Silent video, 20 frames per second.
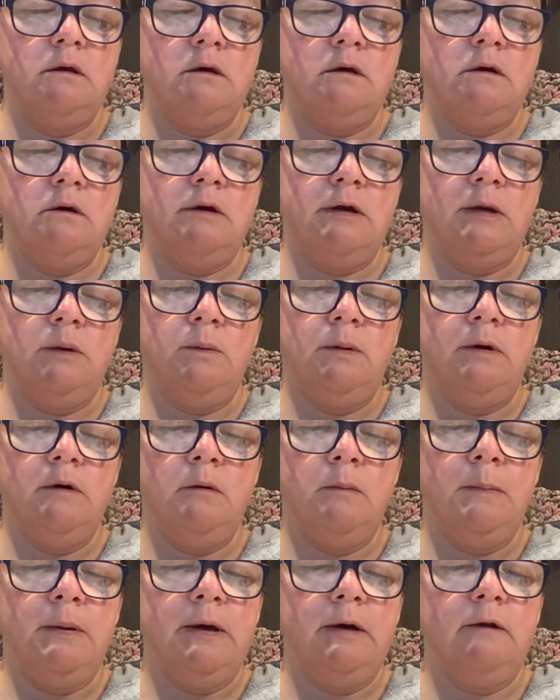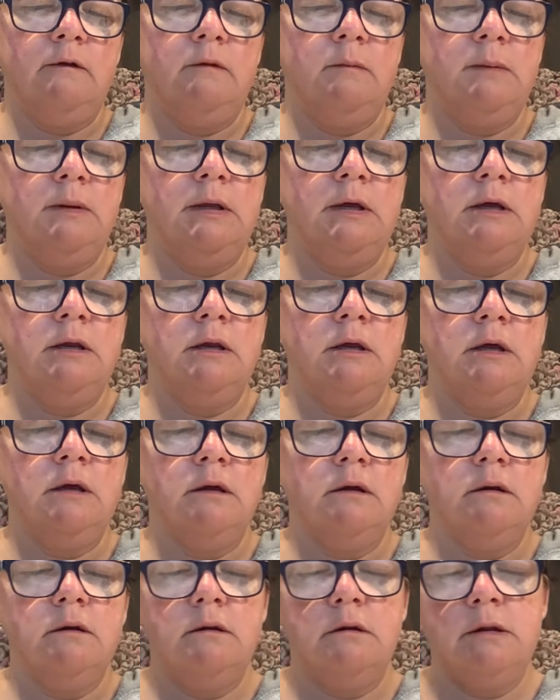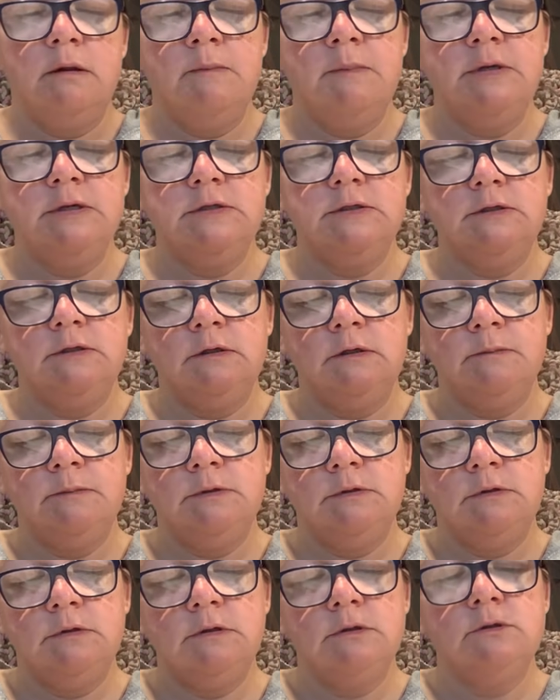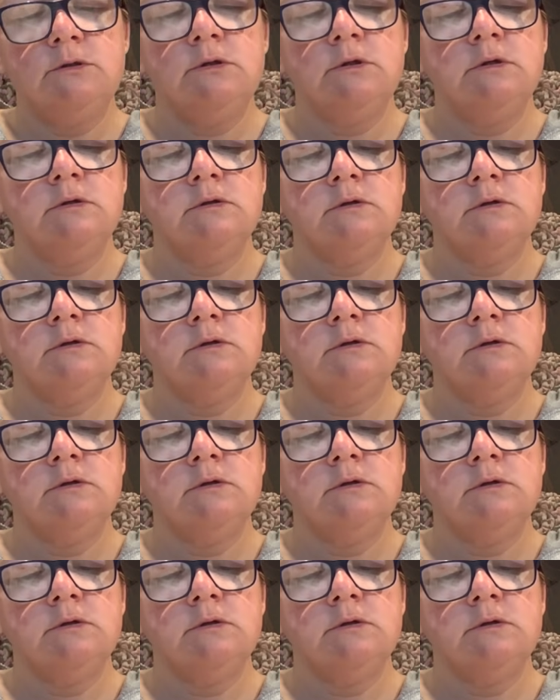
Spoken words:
All right, we are back at the beginning. Let me slip stitch this